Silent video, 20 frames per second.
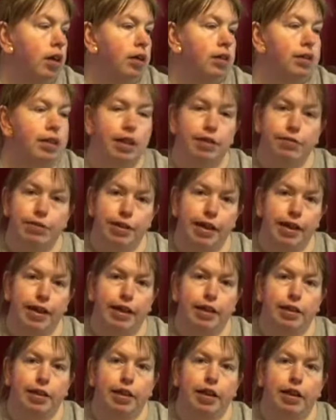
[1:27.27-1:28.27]

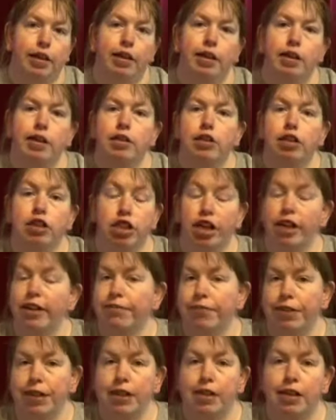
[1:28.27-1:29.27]
DVDs to shake
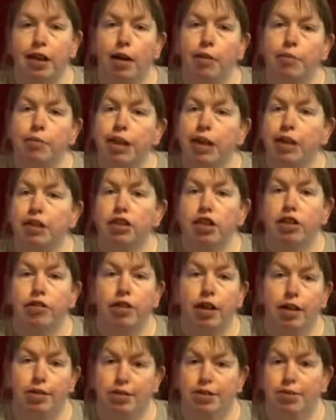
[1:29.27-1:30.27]
things up, get new
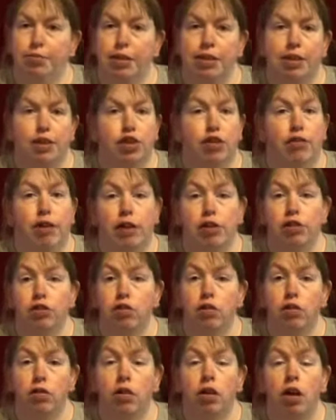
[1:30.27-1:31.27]
customers to our
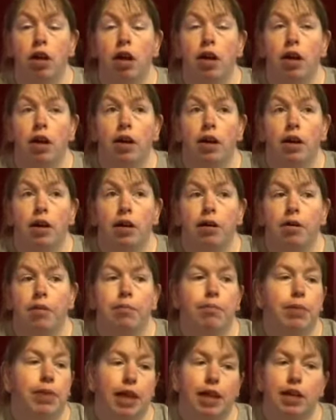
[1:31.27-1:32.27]
door,
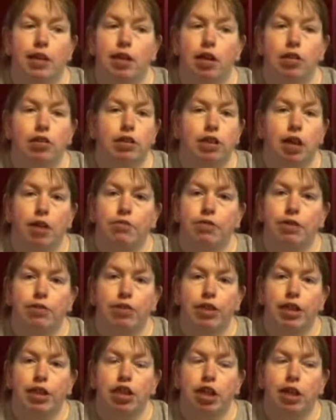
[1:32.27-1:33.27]
but that's the only time we
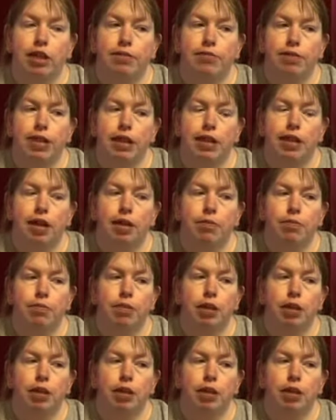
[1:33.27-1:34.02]
really shake things up.